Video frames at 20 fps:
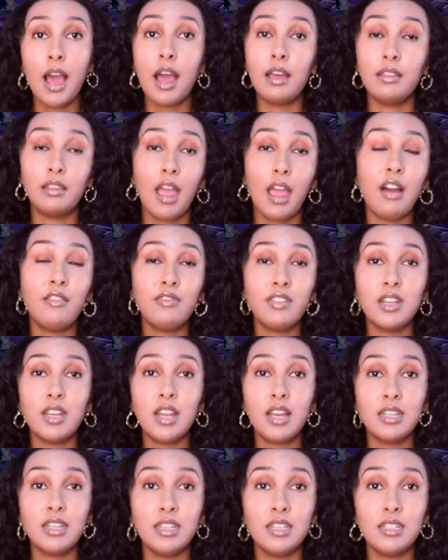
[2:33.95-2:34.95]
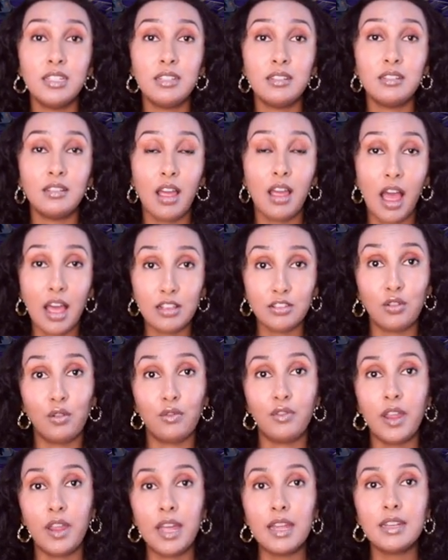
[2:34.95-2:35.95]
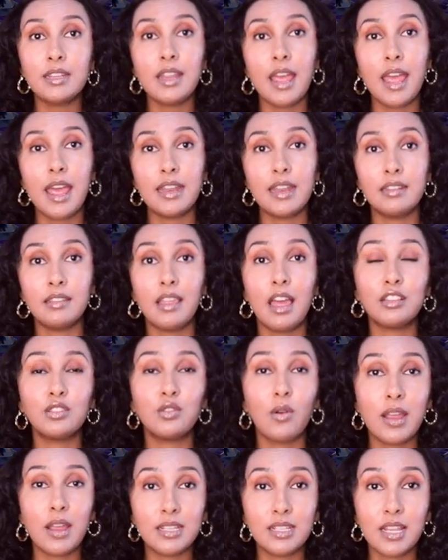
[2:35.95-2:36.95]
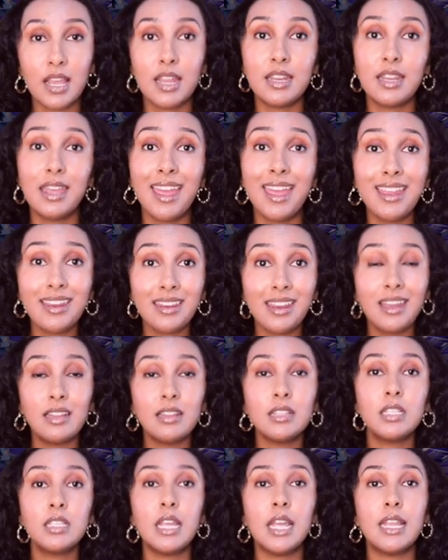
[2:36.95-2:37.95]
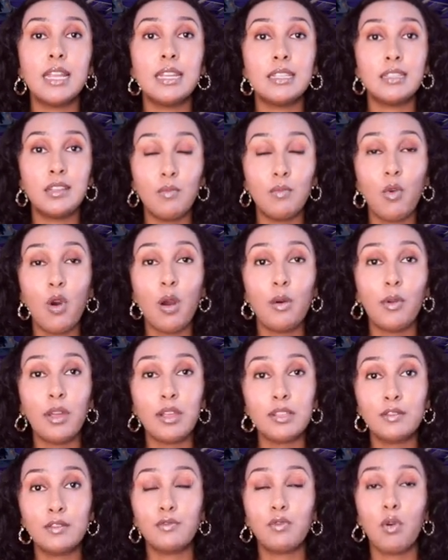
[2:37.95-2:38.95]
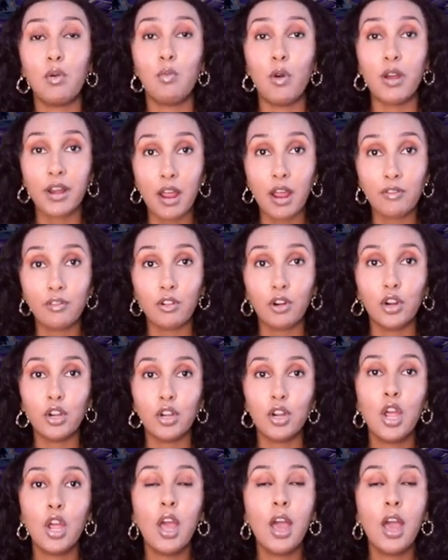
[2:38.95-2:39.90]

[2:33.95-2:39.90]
They haven't done it as of yet, and that's why I said Kenyans and Zimbabweans, from what I've heard,